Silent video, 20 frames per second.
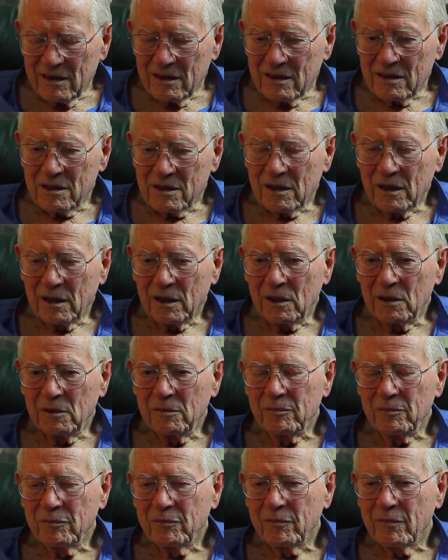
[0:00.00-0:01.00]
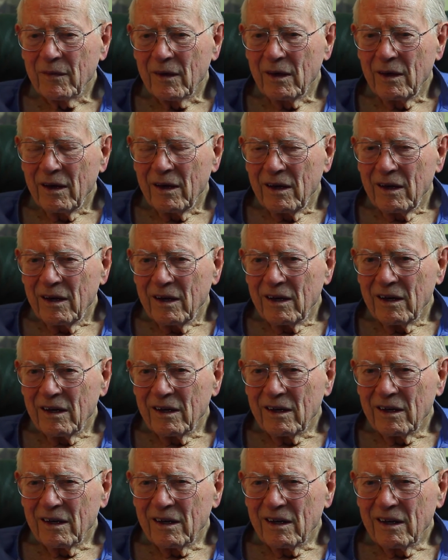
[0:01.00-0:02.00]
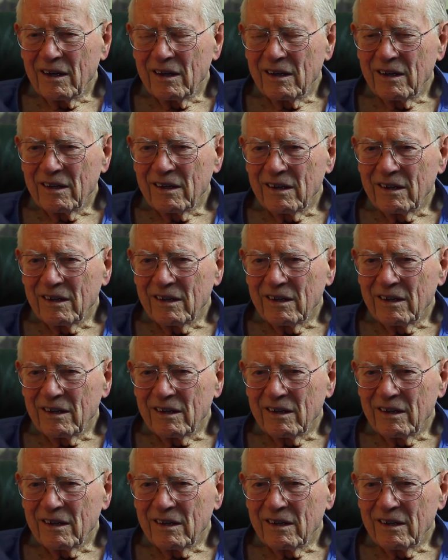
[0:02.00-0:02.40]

So I